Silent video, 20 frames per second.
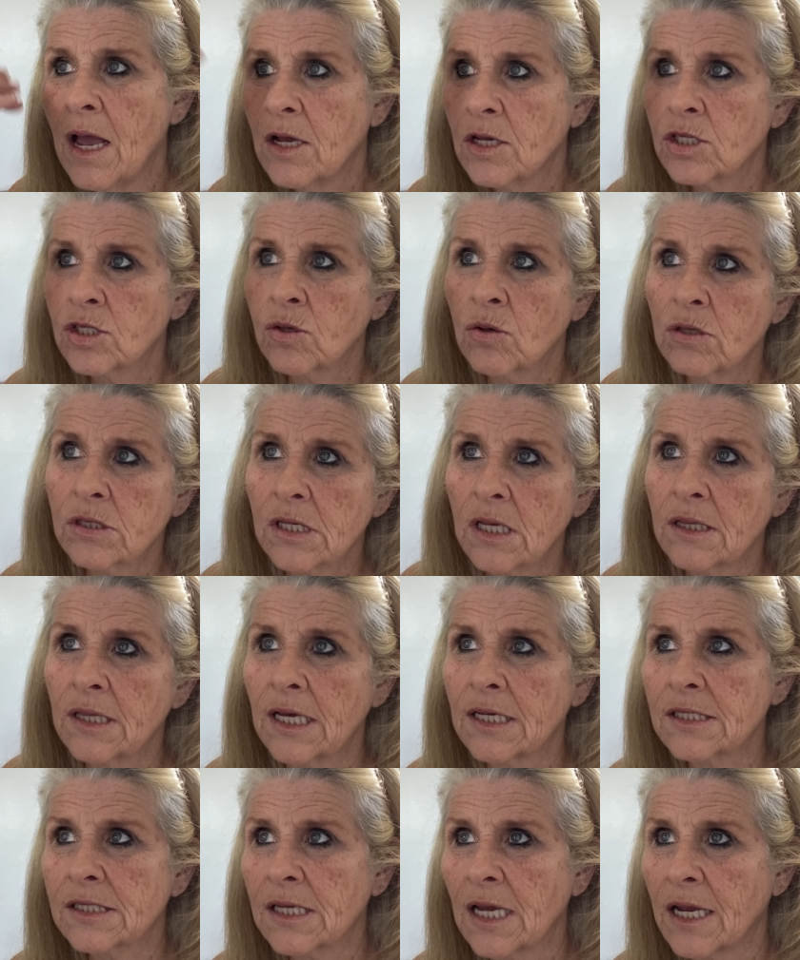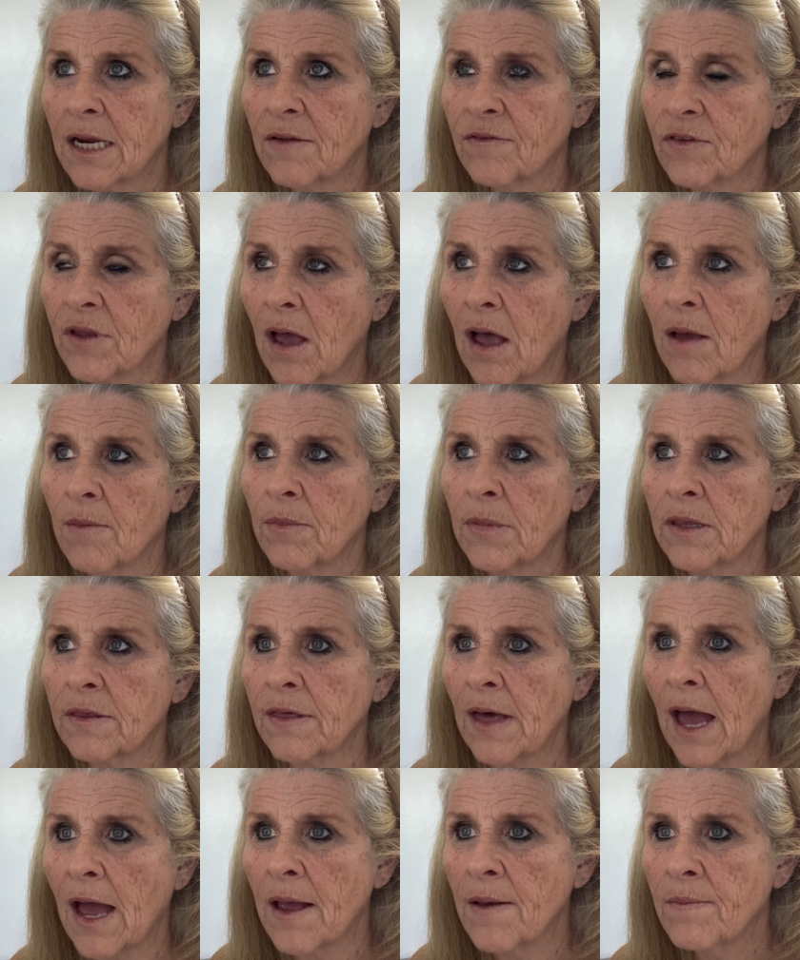Souls on that side have taught me
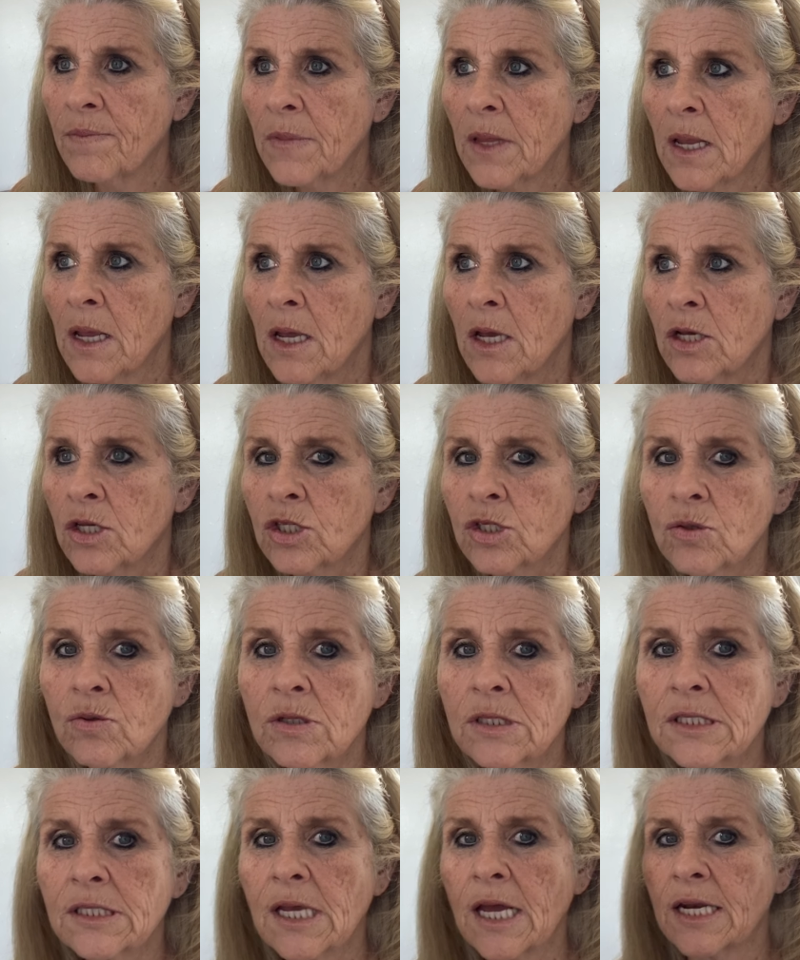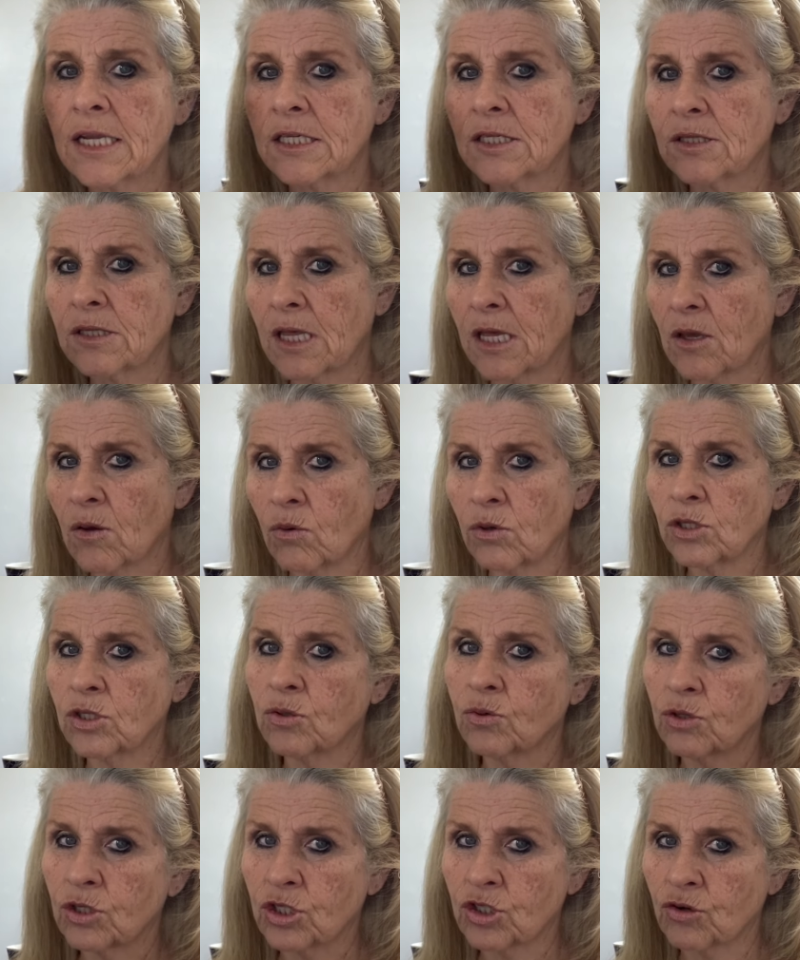that suicide is they go
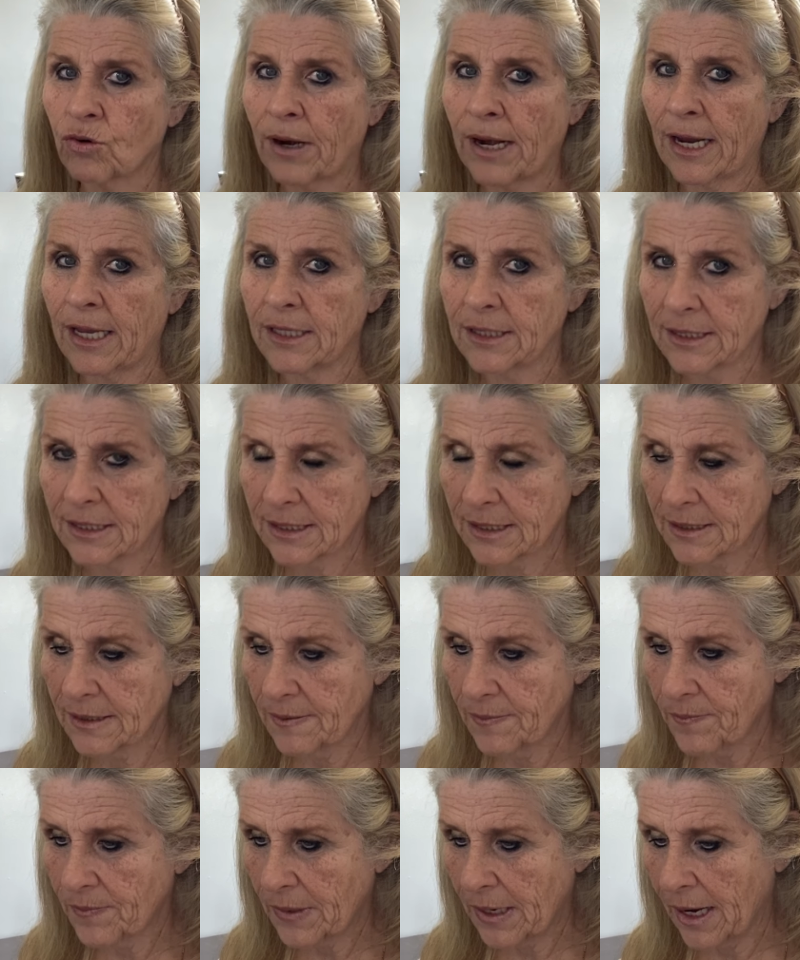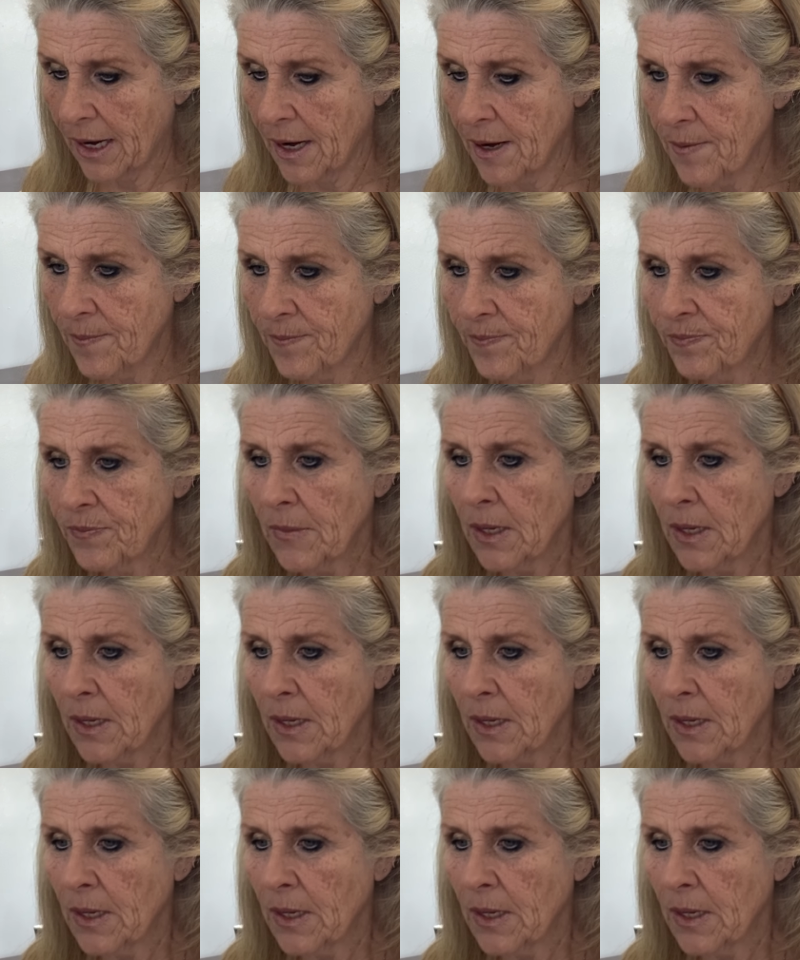into a trance, okay?